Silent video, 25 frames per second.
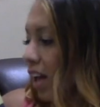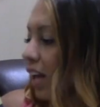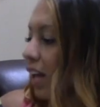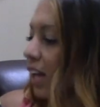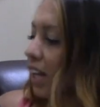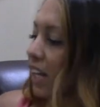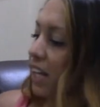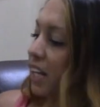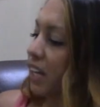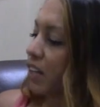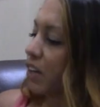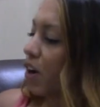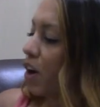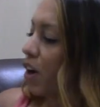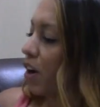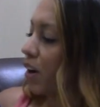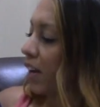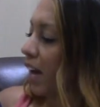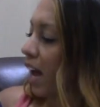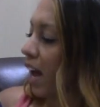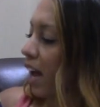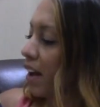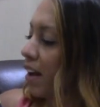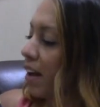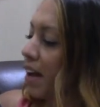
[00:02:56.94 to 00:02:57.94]
He called
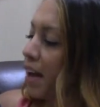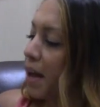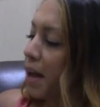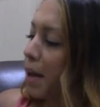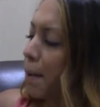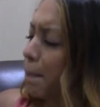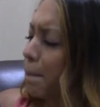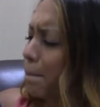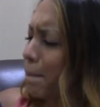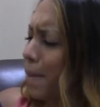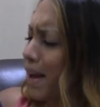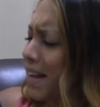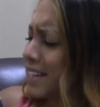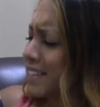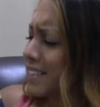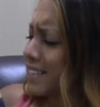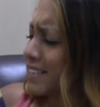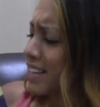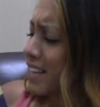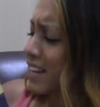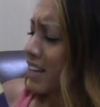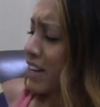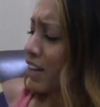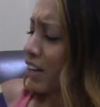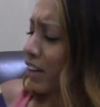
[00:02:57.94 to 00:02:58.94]
out, "My
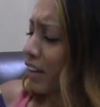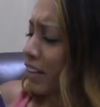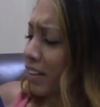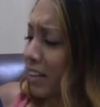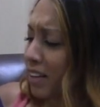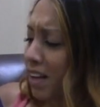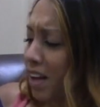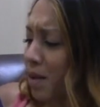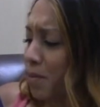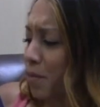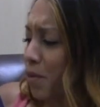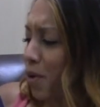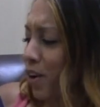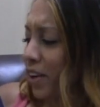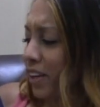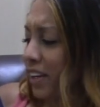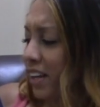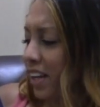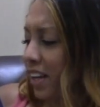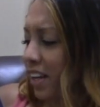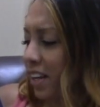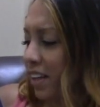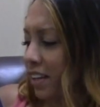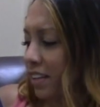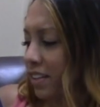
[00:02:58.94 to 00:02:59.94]
dear, come on
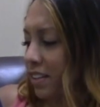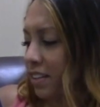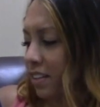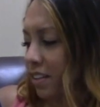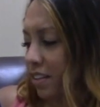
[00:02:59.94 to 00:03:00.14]
in."